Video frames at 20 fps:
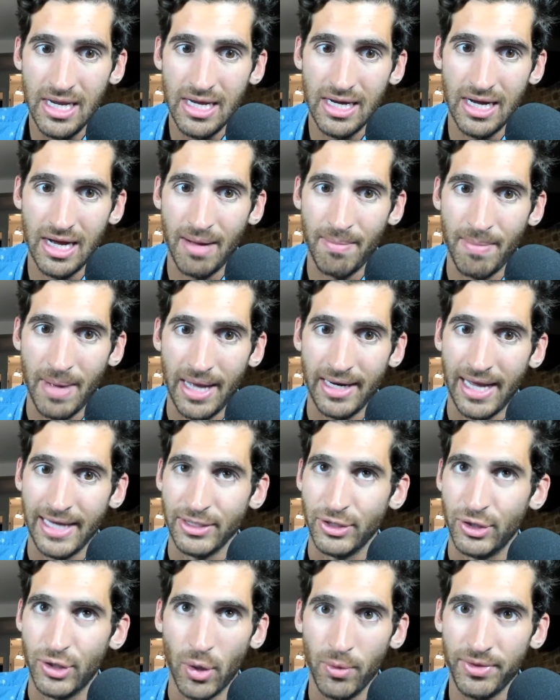I
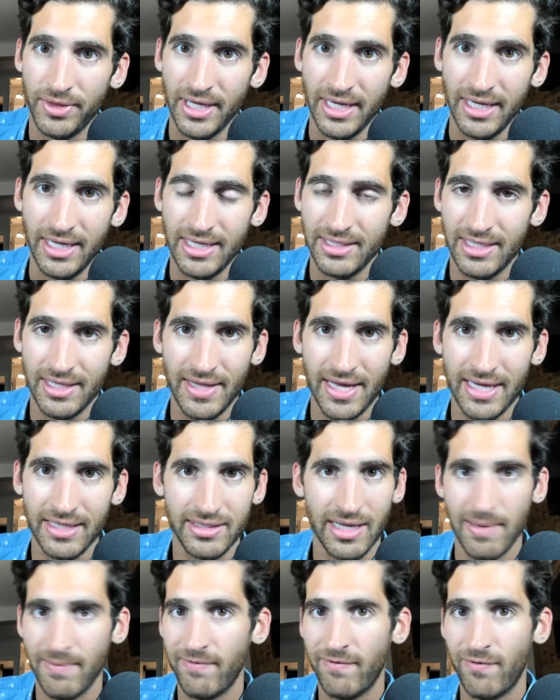don't think he's in that
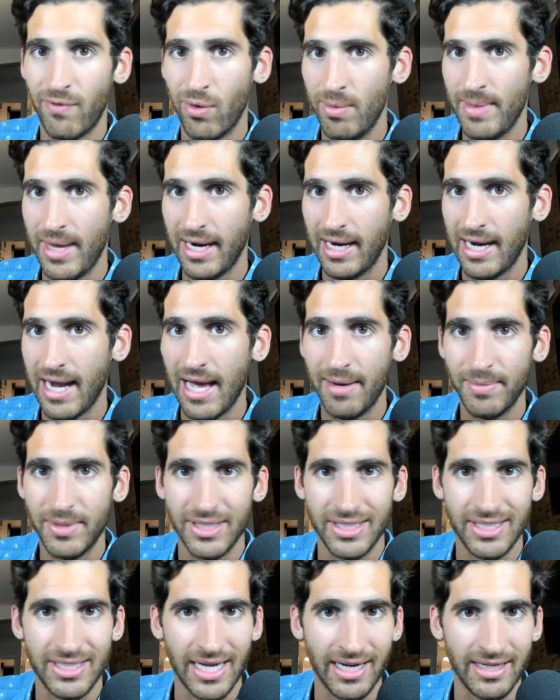same form that got him to
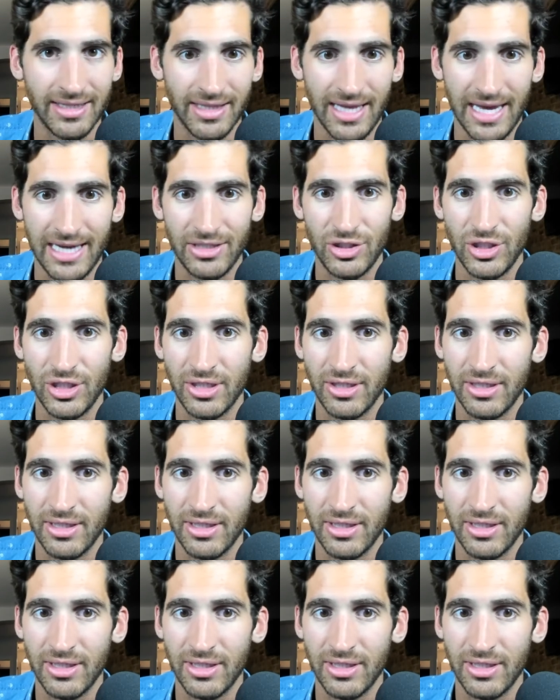second last year.